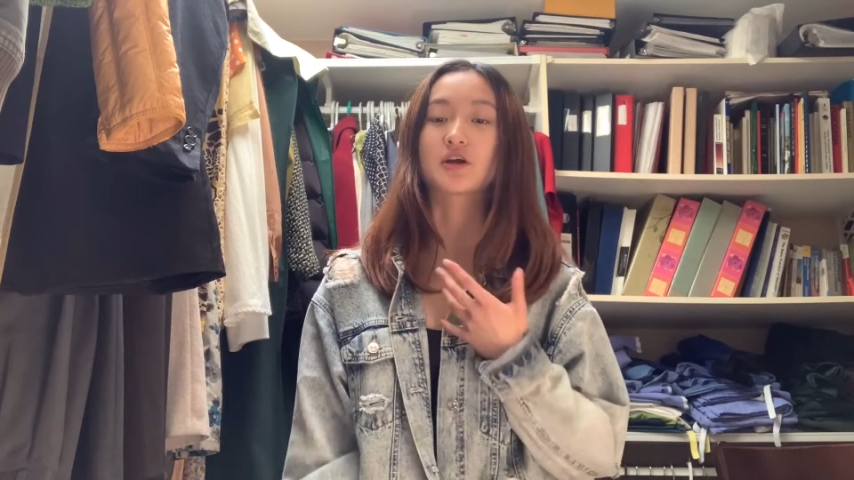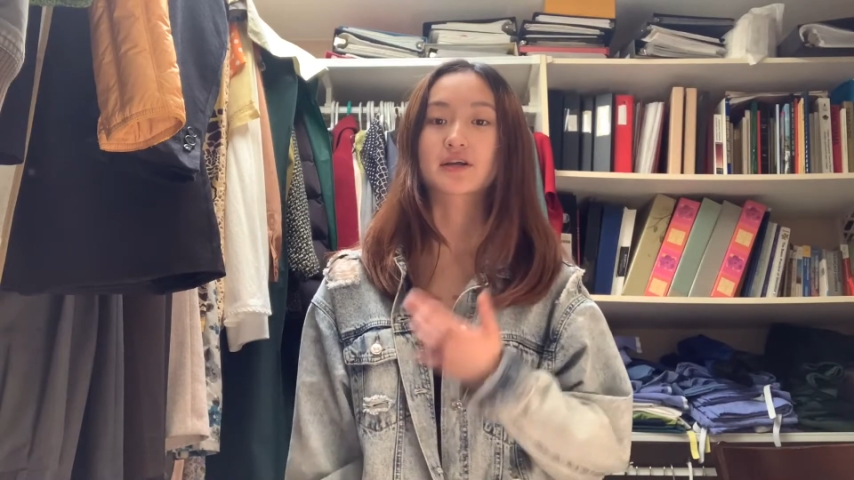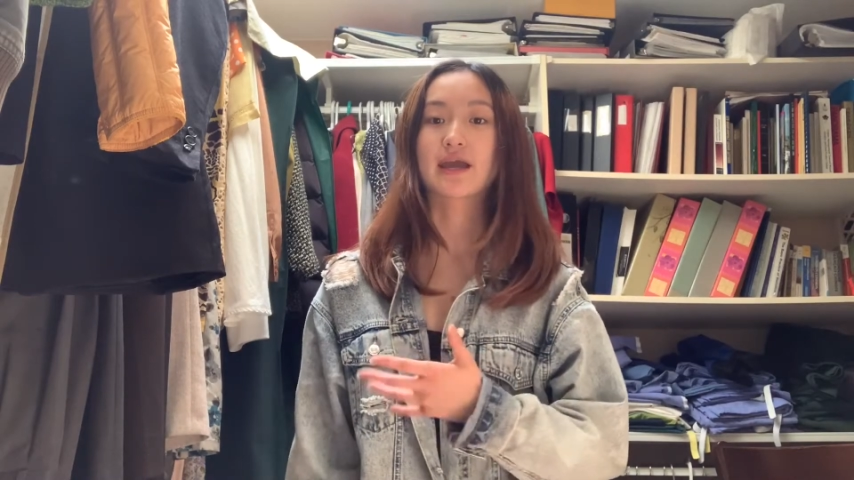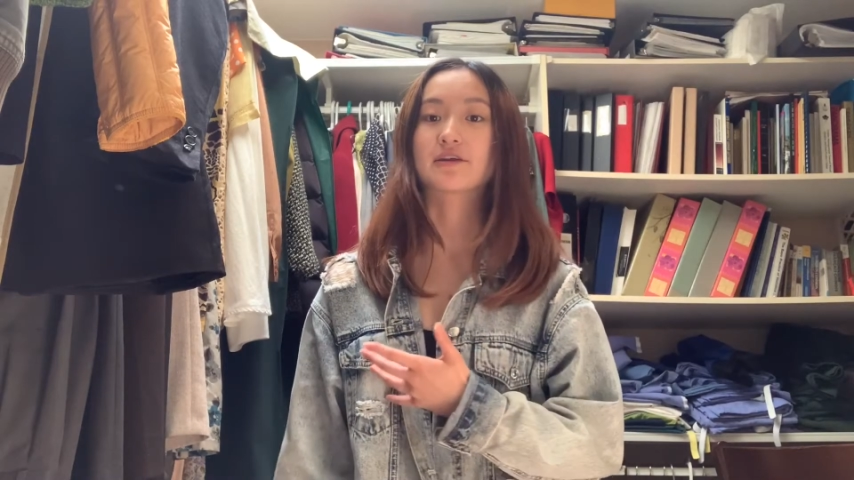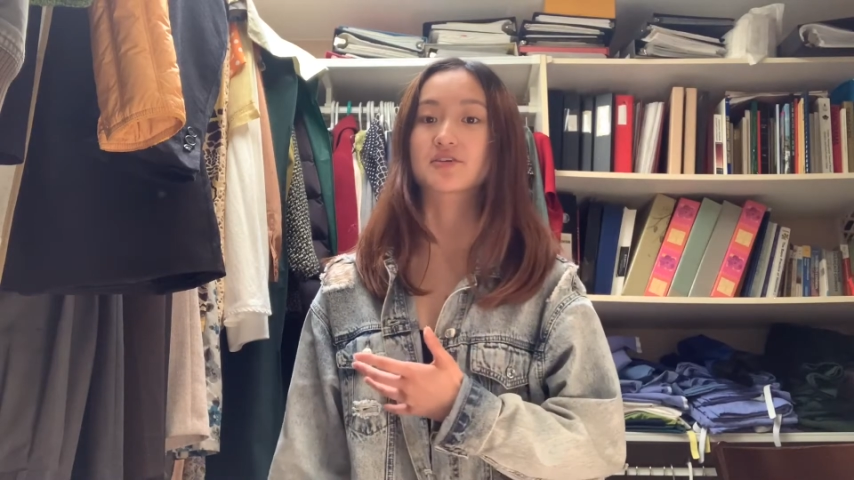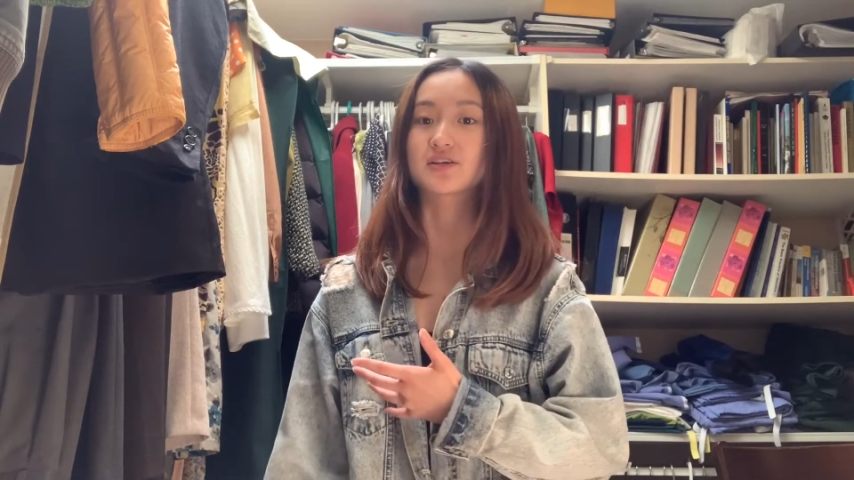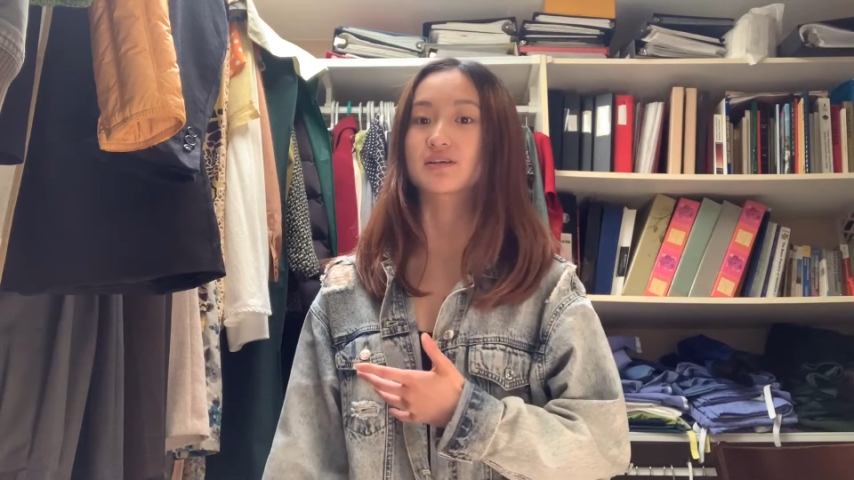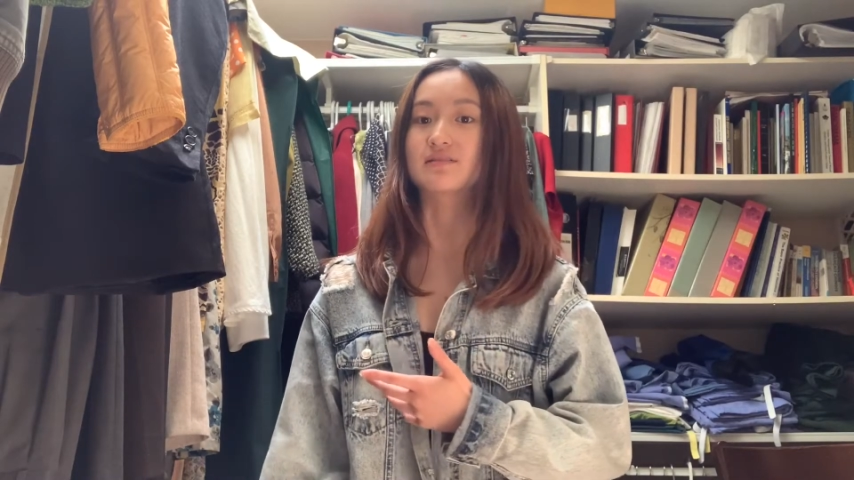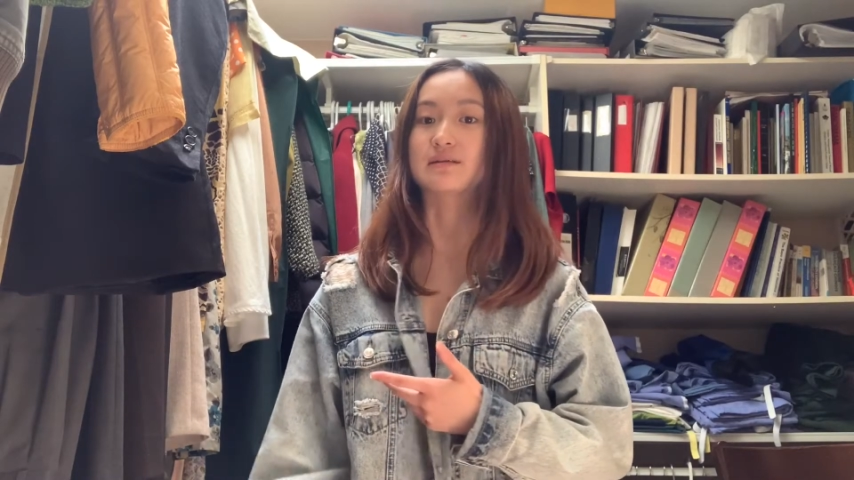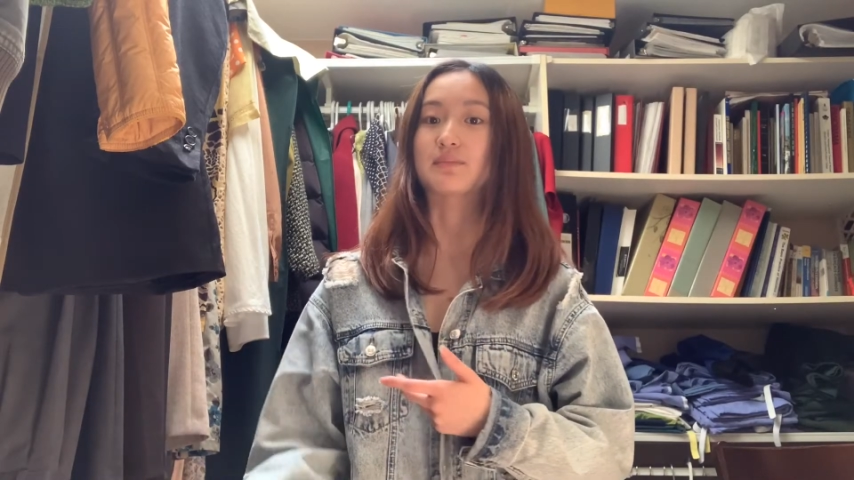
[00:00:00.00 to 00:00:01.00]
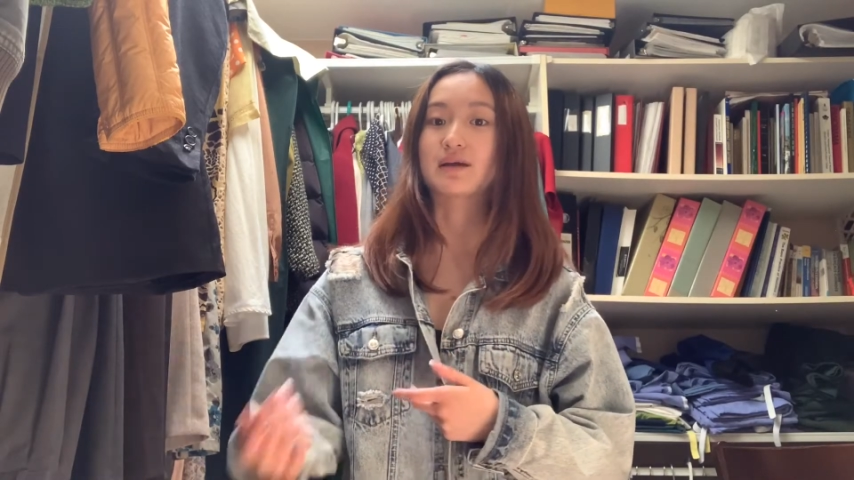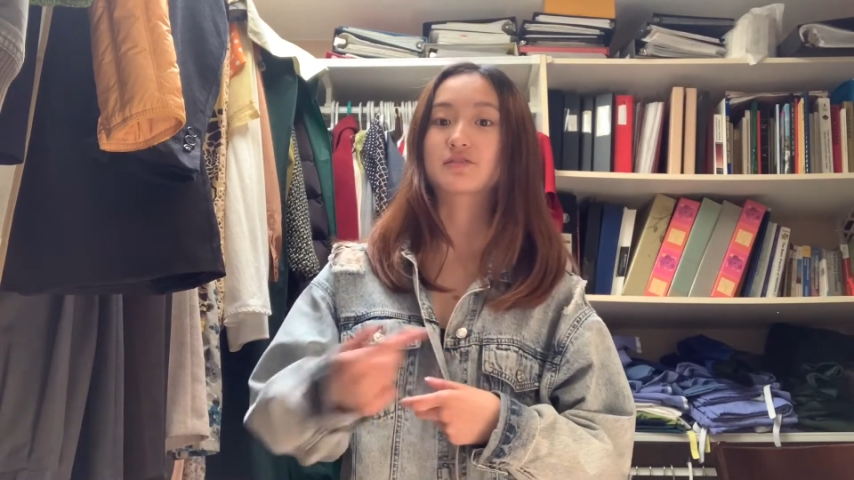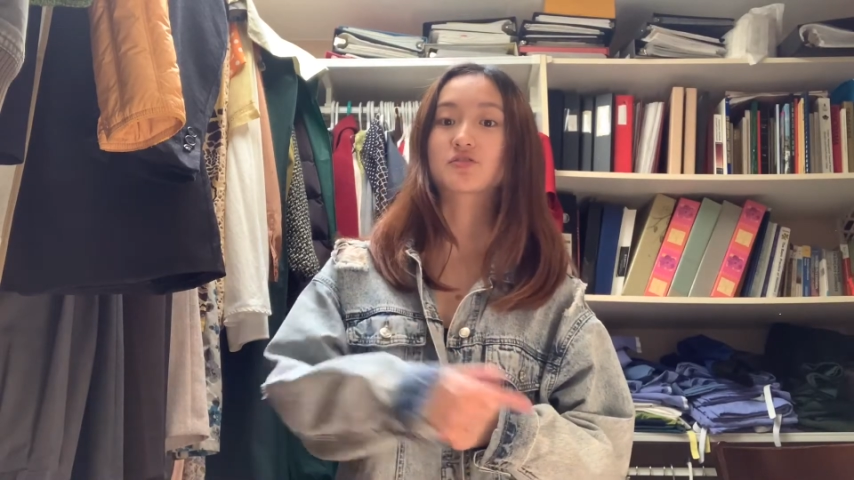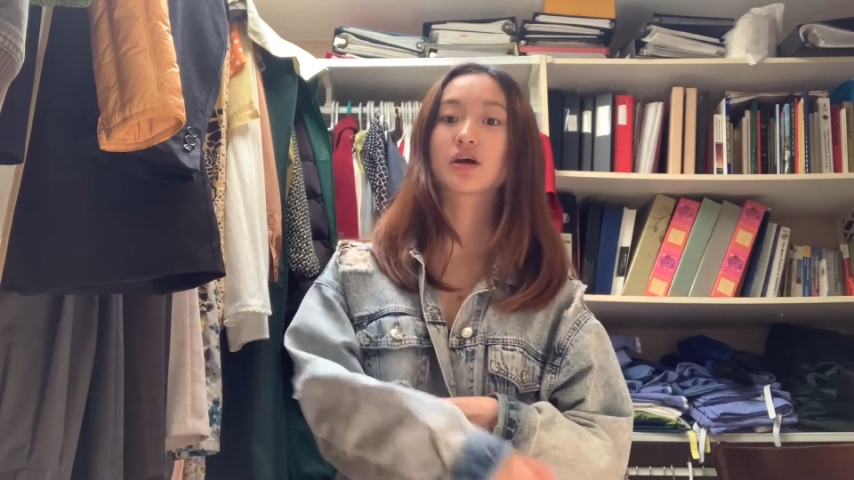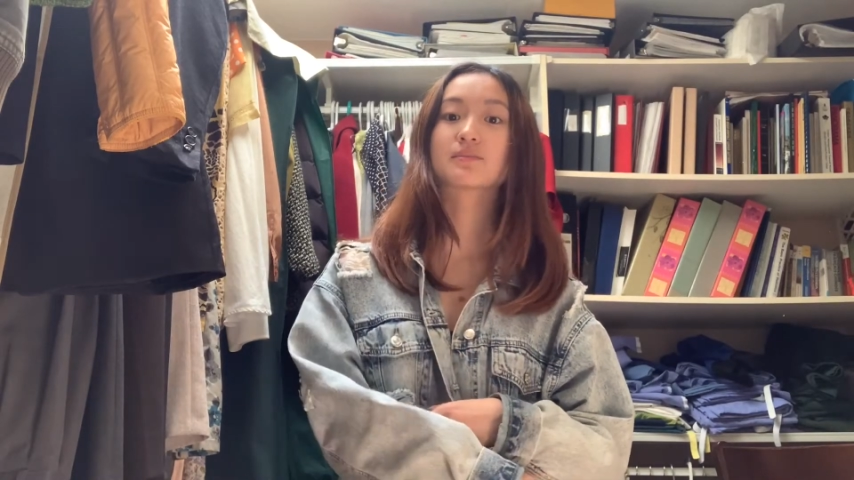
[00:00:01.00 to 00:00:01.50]
dark energy seen by
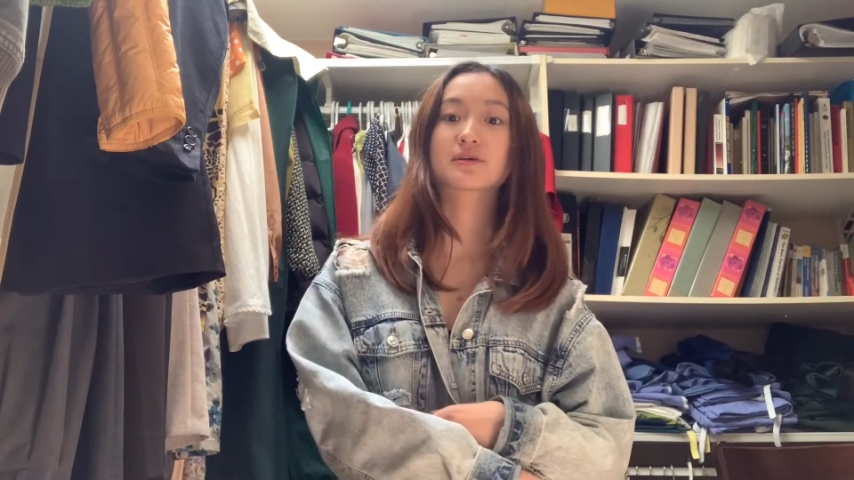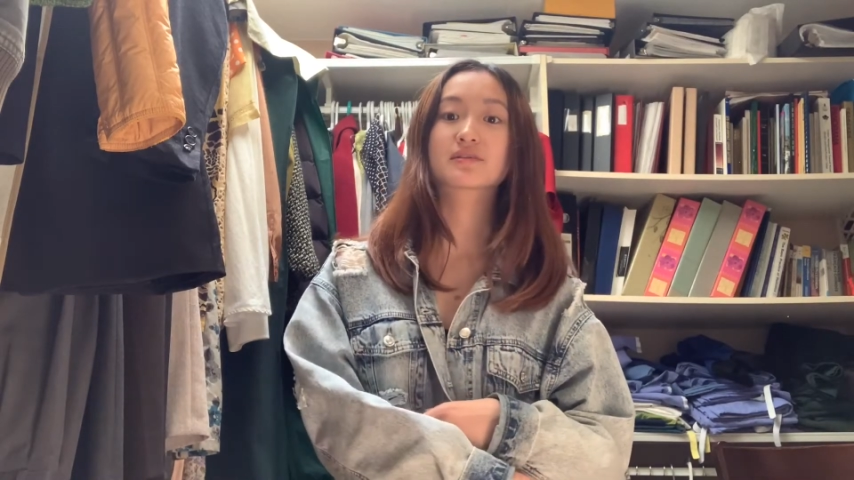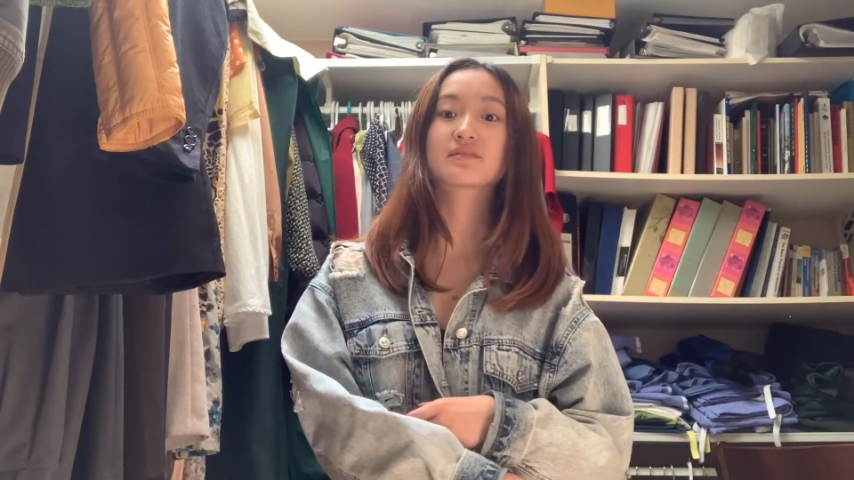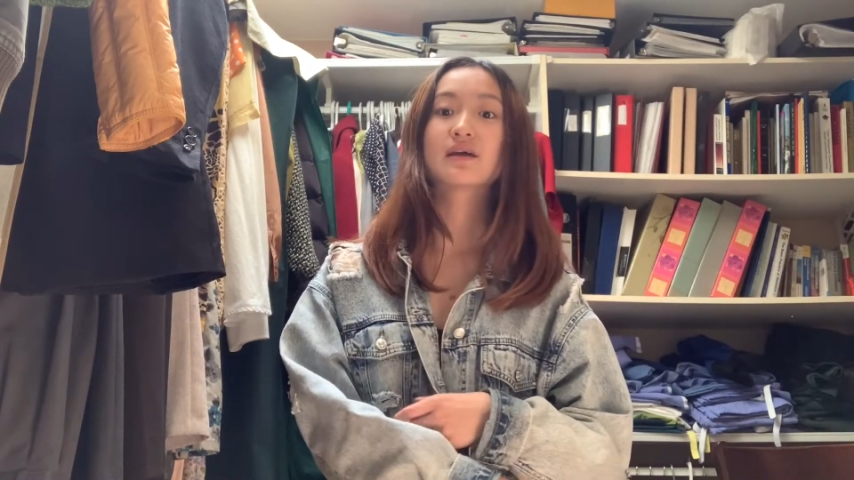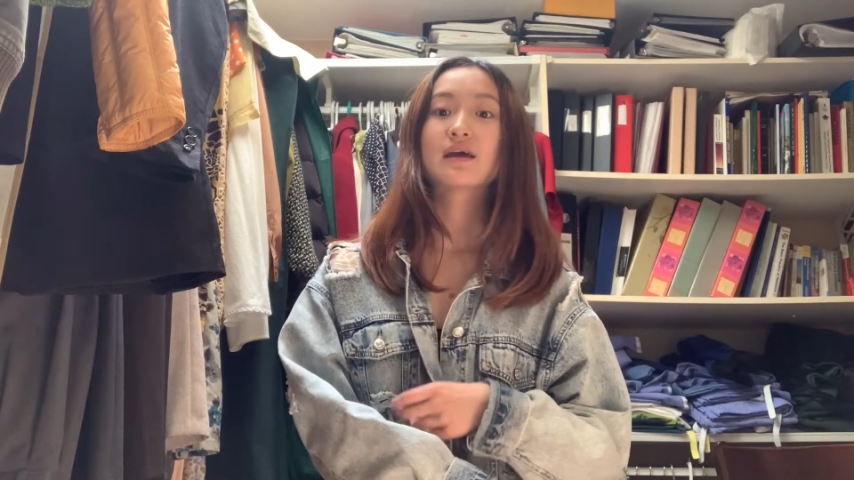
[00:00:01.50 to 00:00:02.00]
astronomers,